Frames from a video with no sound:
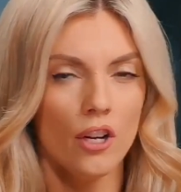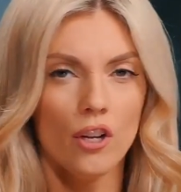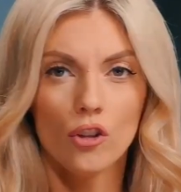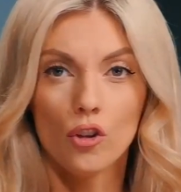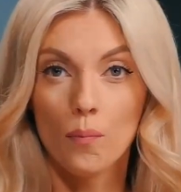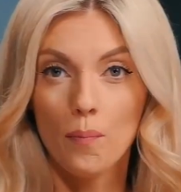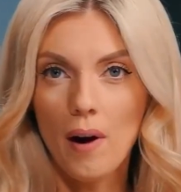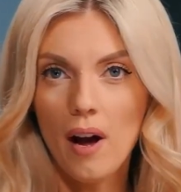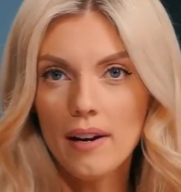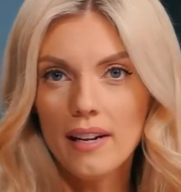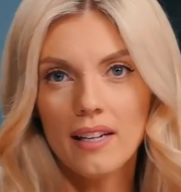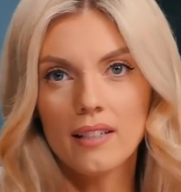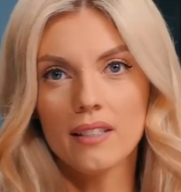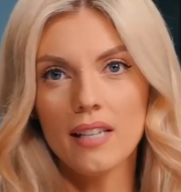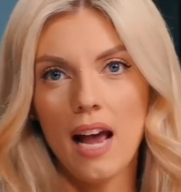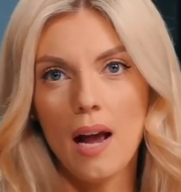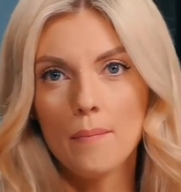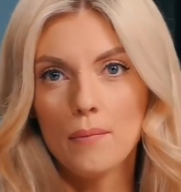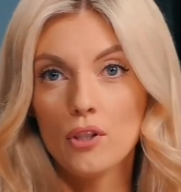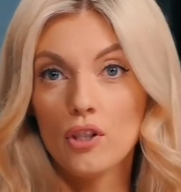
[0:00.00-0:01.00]
your body
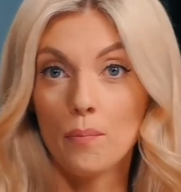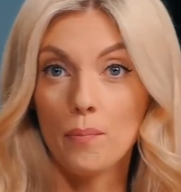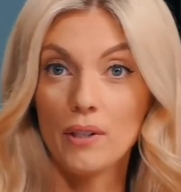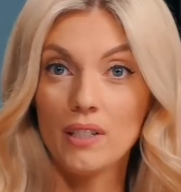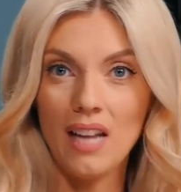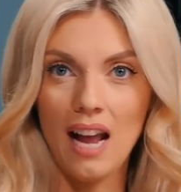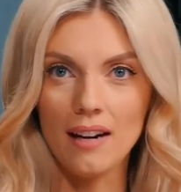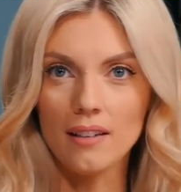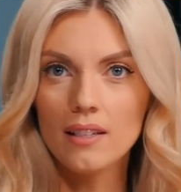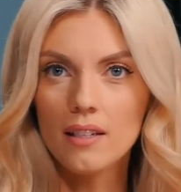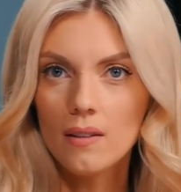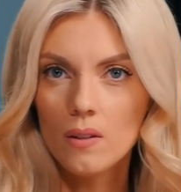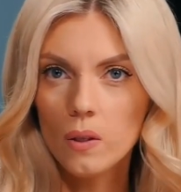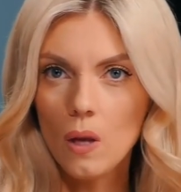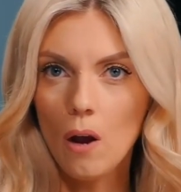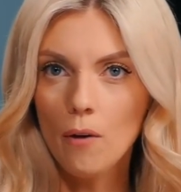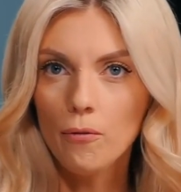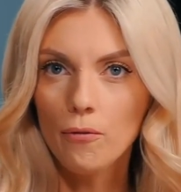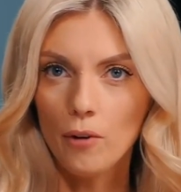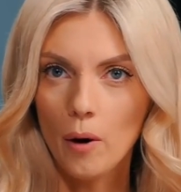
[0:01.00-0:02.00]
attempts to protect
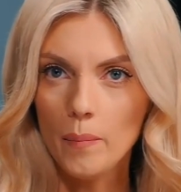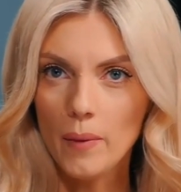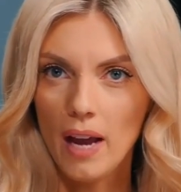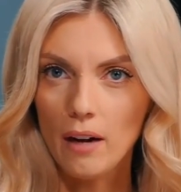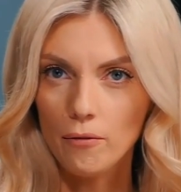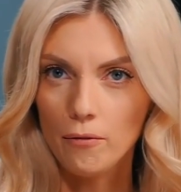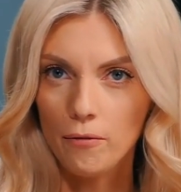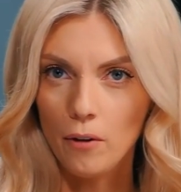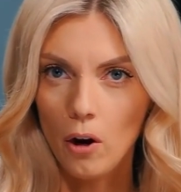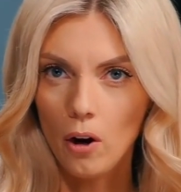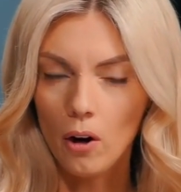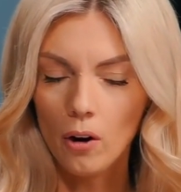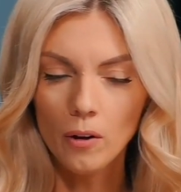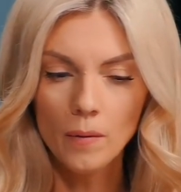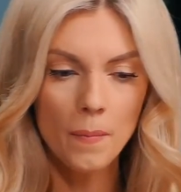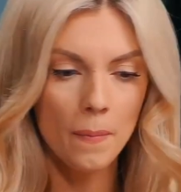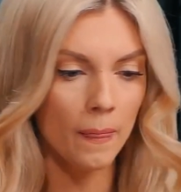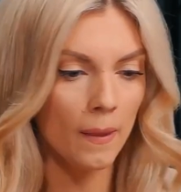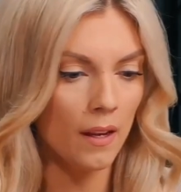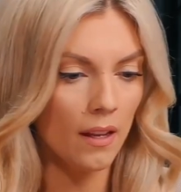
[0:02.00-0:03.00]
itself from that
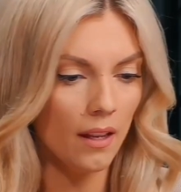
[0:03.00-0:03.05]
fall.